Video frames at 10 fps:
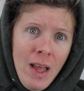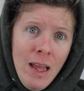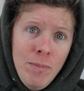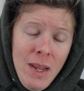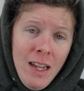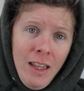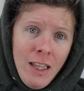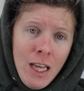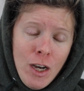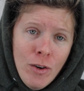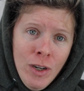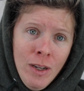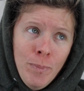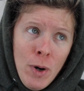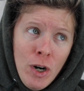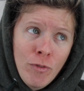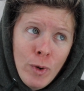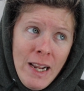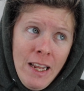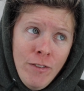Admittedly, though, part of
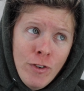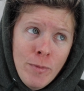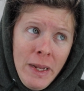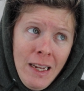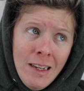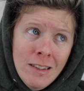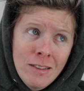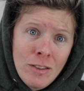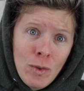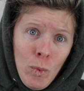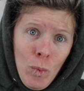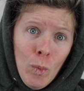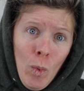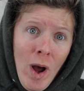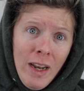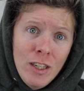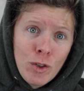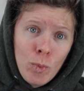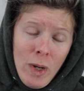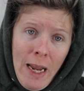reading for me is wanting
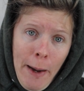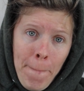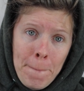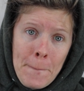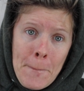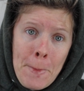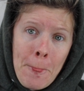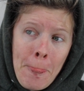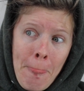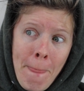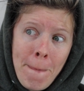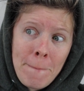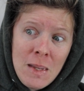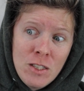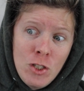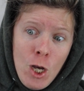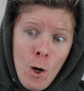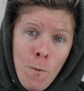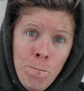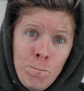to read.
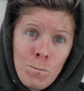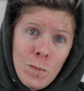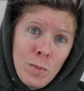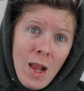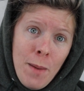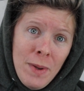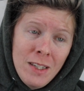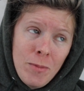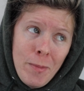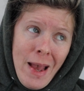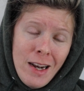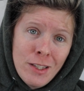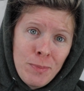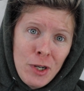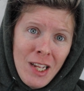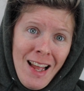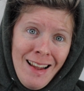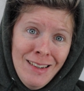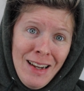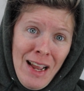So I picked up the Badass book,
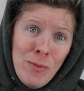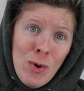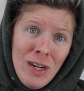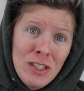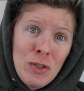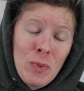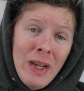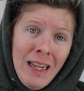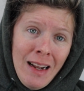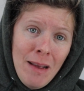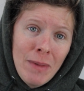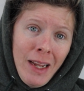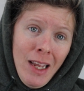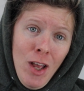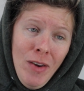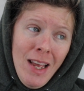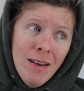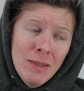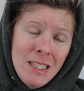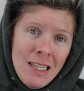and I want to read it. I'm like, oh yeah,
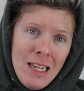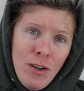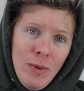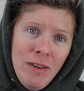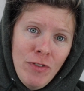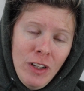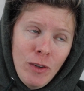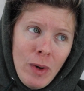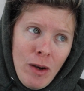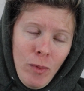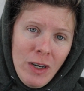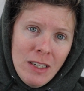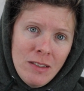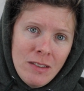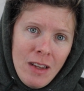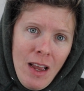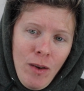I'm going to sit down and read for a little while, whereas